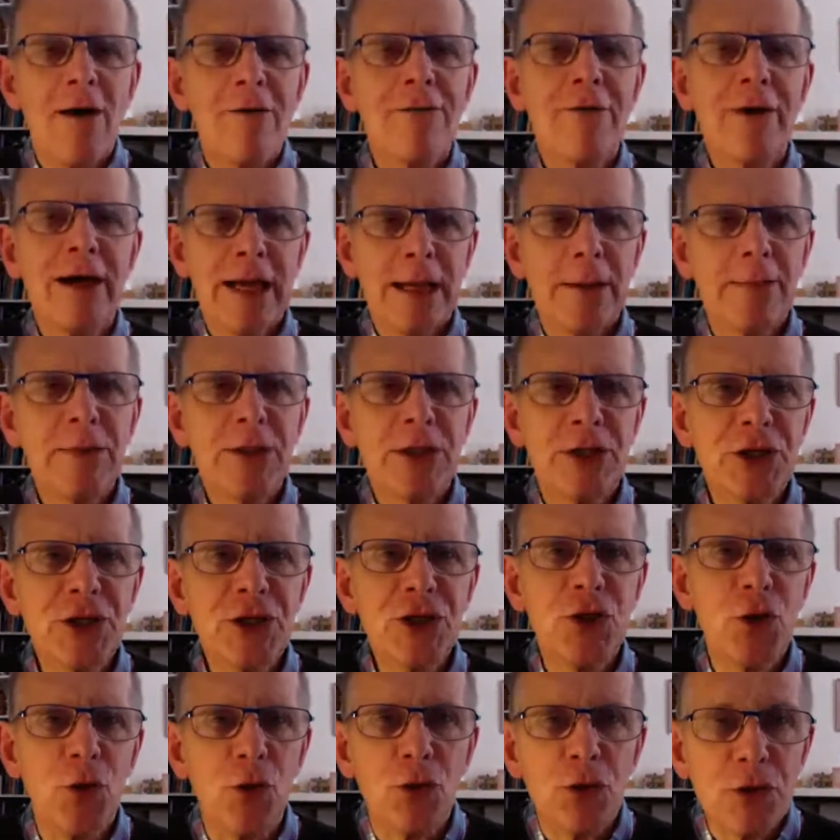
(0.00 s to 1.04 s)
for him to
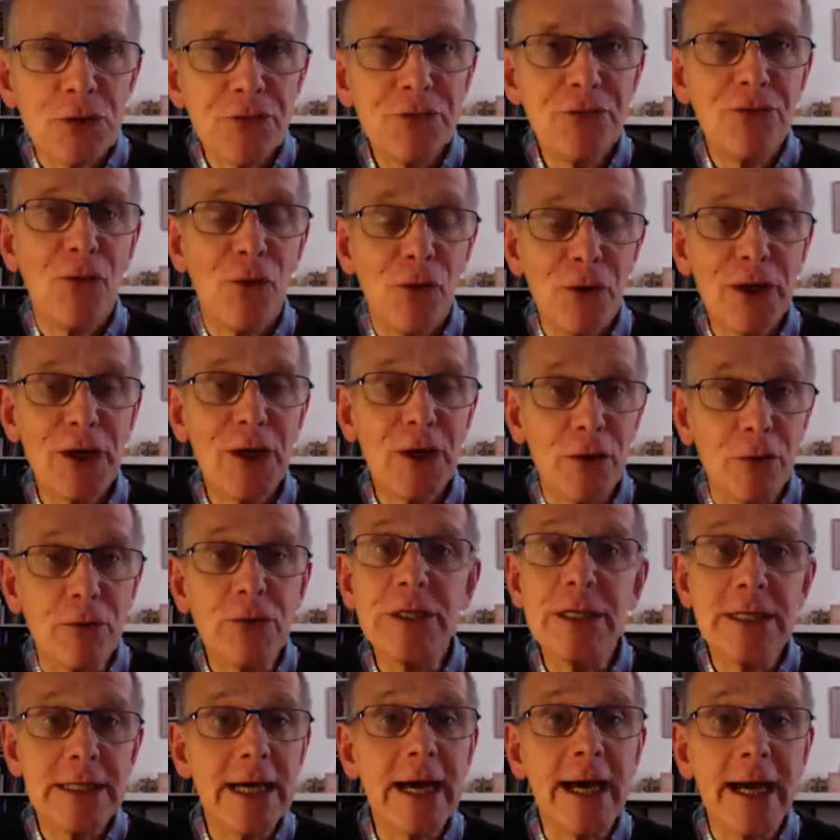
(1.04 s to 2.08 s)
sort for you
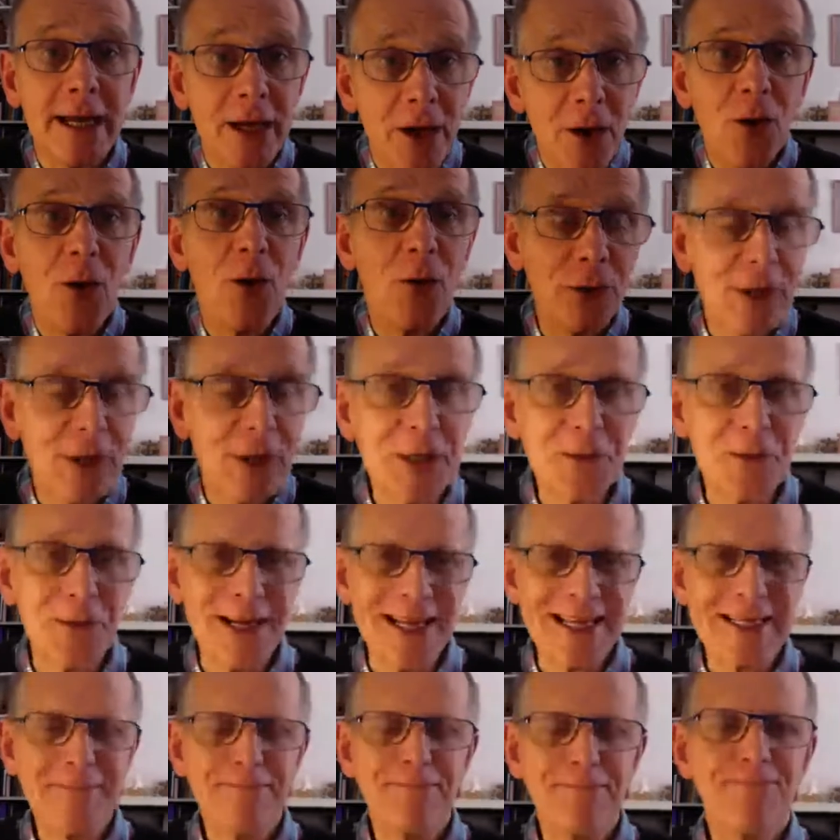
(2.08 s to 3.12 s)
today or this
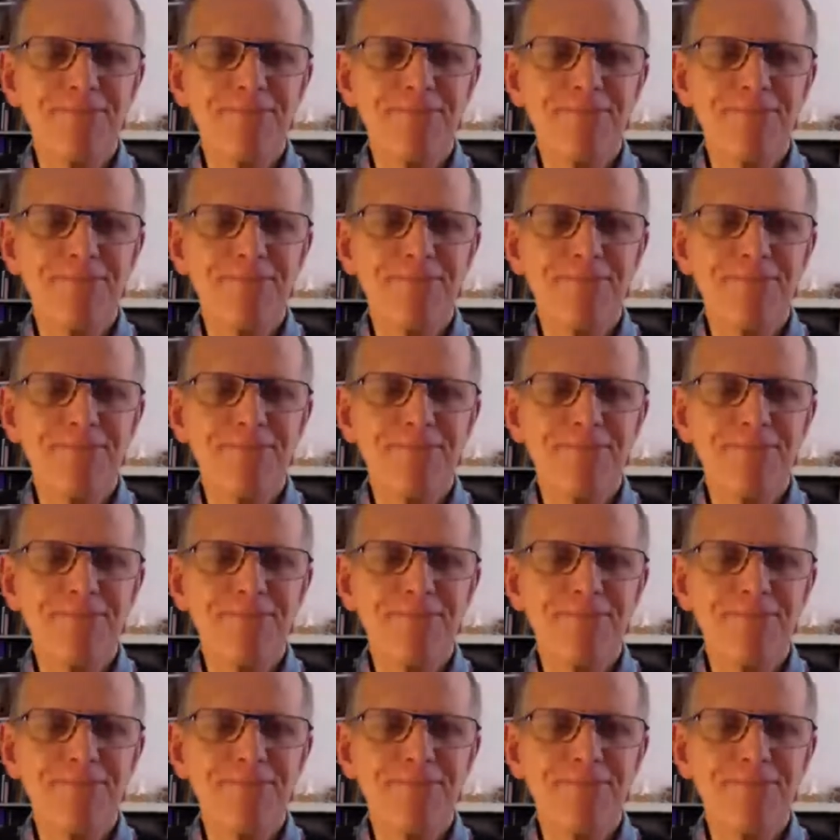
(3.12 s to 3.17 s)
week?